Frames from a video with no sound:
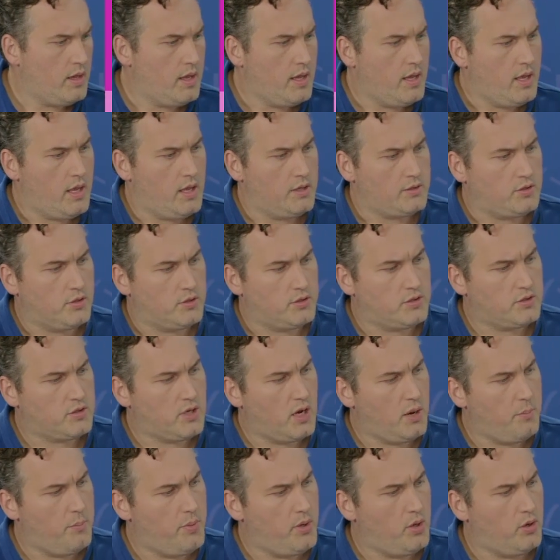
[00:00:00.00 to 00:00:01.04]
And so this is
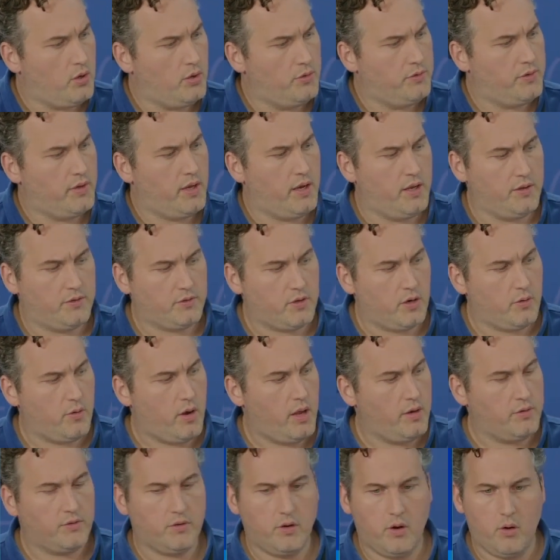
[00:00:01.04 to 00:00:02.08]
going to build, and it's going to
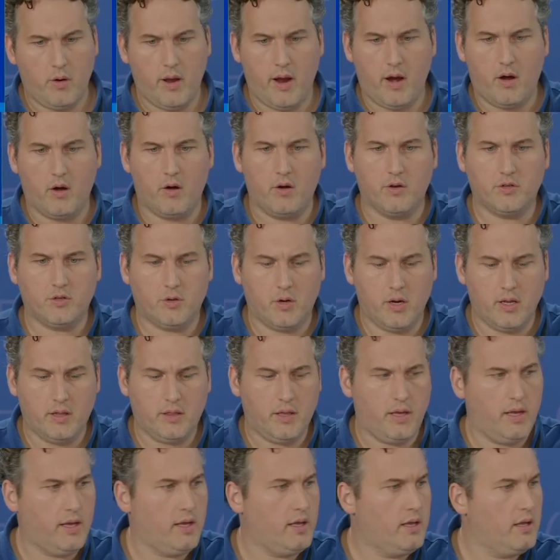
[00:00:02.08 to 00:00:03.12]
run. So no errors or
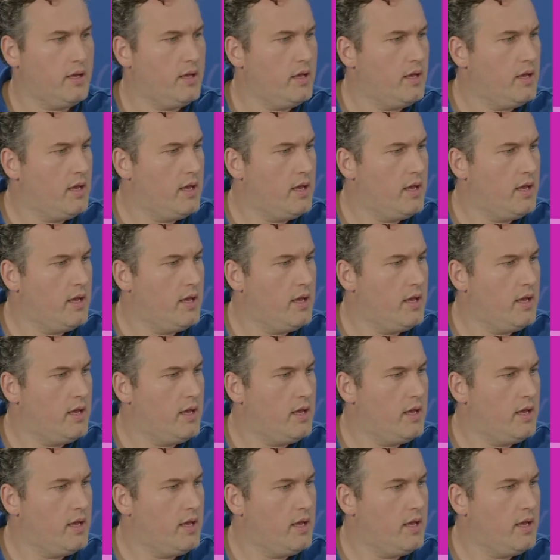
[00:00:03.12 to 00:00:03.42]
anything.